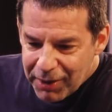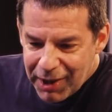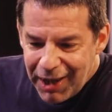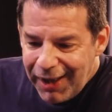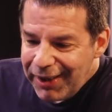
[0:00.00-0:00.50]

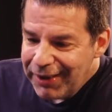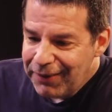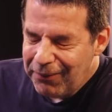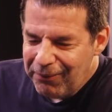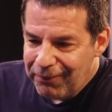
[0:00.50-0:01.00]
I
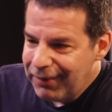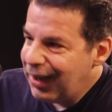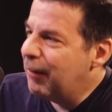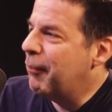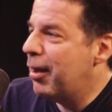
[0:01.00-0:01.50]
I
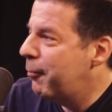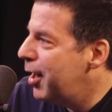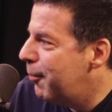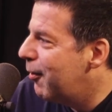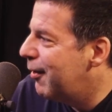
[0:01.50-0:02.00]
made
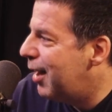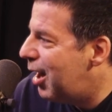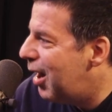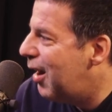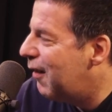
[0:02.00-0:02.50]
people
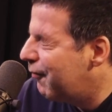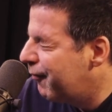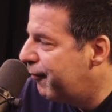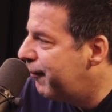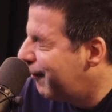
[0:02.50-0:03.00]
laugh.
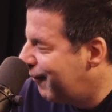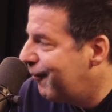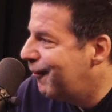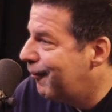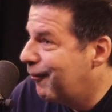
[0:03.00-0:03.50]

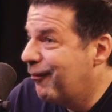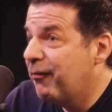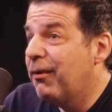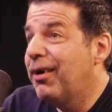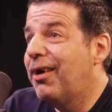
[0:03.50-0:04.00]

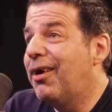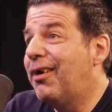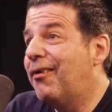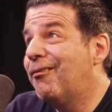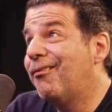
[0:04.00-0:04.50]

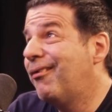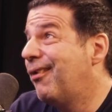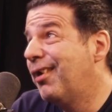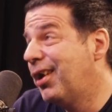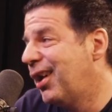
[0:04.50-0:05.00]
Um,
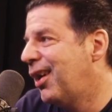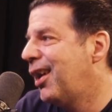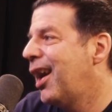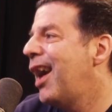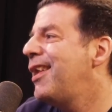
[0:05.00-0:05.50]

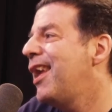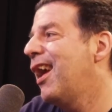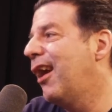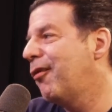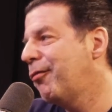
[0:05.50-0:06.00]
and
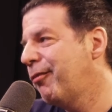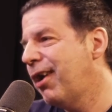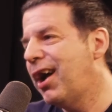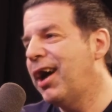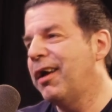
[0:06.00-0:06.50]
yes, I
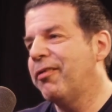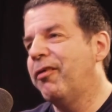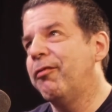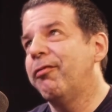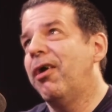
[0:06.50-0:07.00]
had
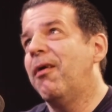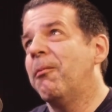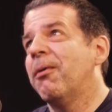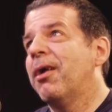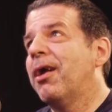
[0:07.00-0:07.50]
this um
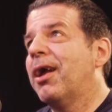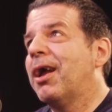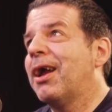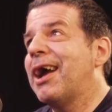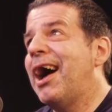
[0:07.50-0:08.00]

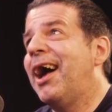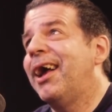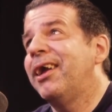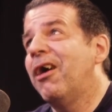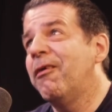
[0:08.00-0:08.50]
guy
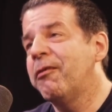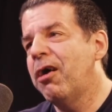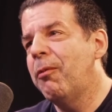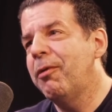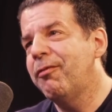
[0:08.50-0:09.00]
on a
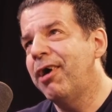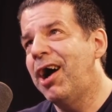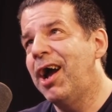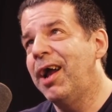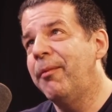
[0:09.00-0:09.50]
couple
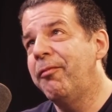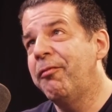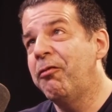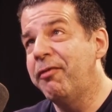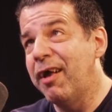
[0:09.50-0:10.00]
times who
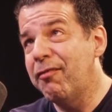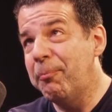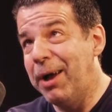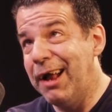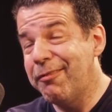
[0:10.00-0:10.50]
does
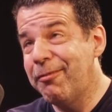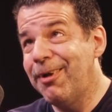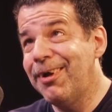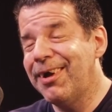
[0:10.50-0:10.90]
matrak.